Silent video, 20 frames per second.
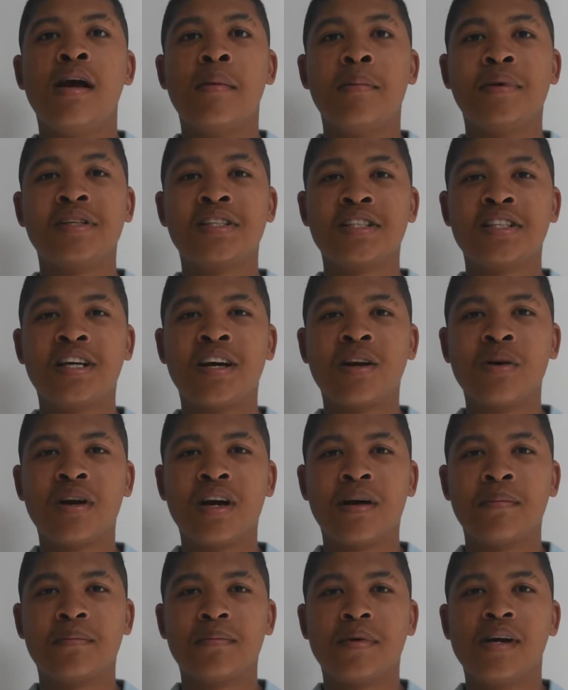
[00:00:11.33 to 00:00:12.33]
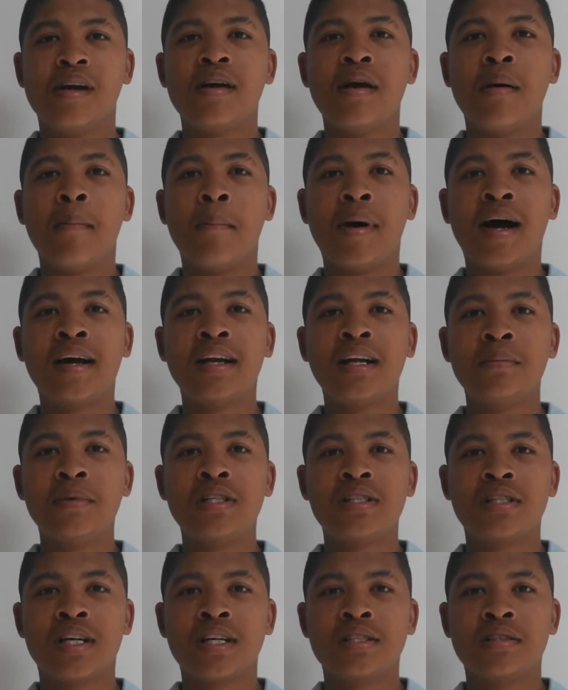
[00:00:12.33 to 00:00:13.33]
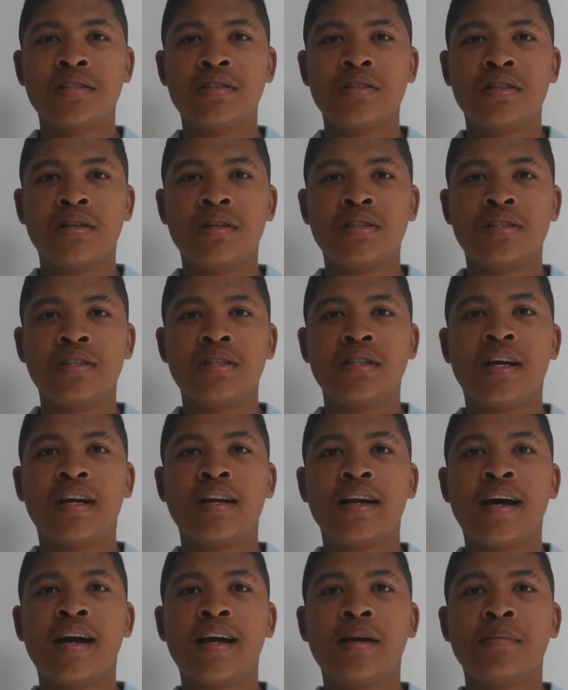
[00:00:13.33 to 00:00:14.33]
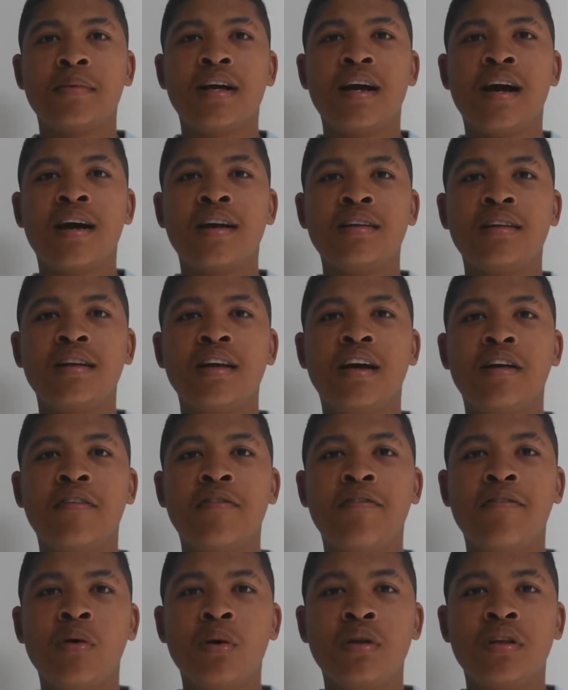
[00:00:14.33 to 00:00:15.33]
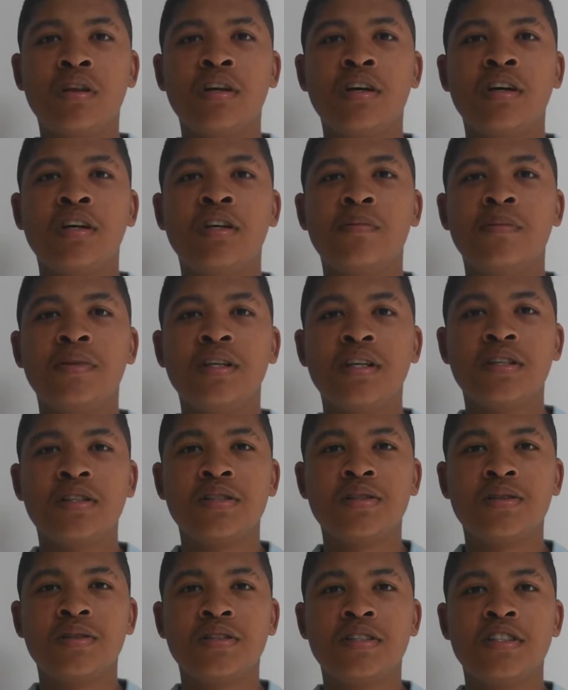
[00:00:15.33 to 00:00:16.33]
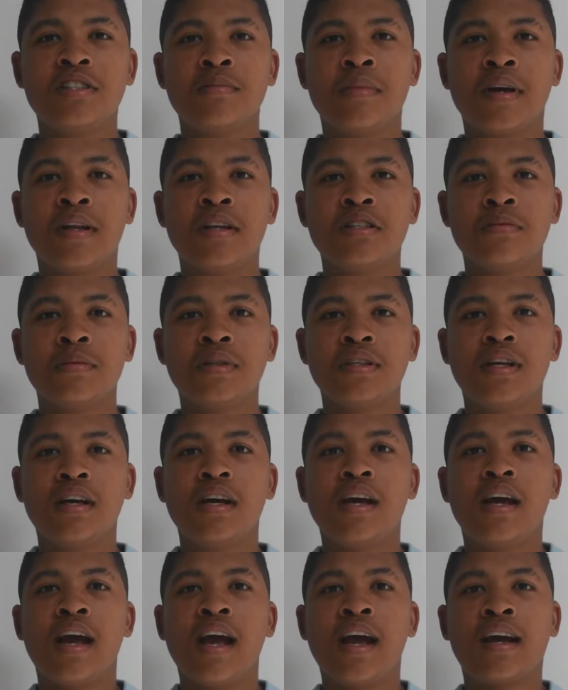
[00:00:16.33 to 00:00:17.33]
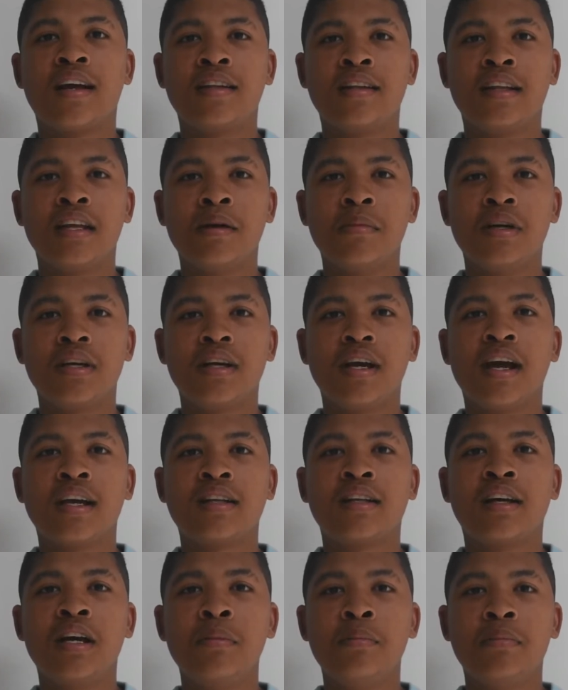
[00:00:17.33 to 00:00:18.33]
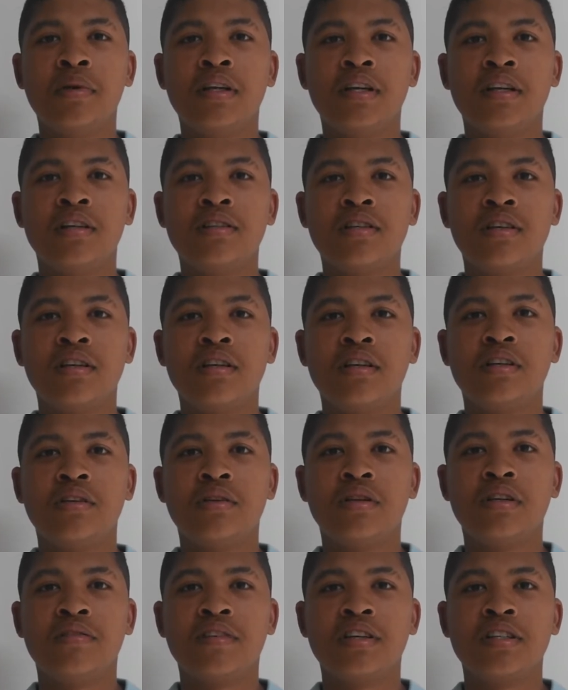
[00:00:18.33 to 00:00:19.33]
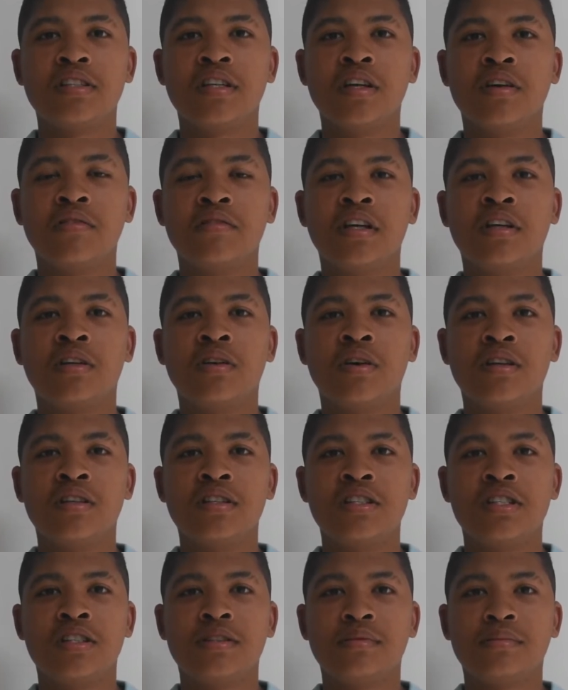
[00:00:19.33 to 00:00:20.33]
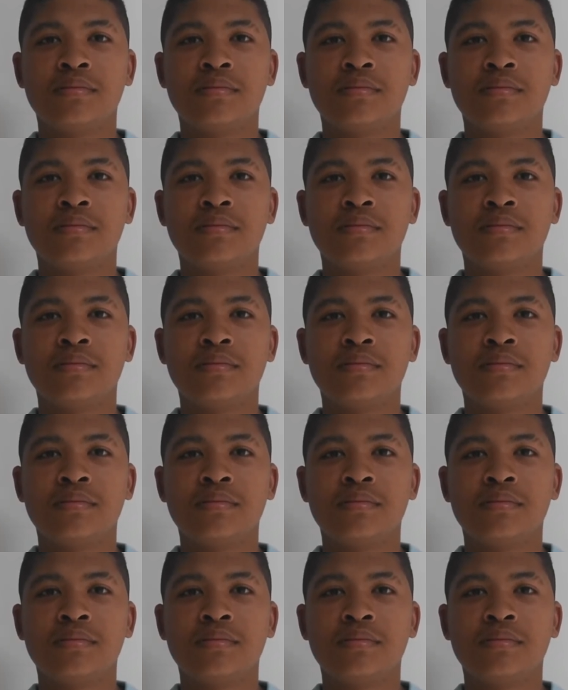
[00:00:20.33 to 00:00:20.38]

Mrs. Karoka. My name is Justin Johnson, and I am currently a fourth year Human Resources Management academic at Cape Peninsula University of Technology.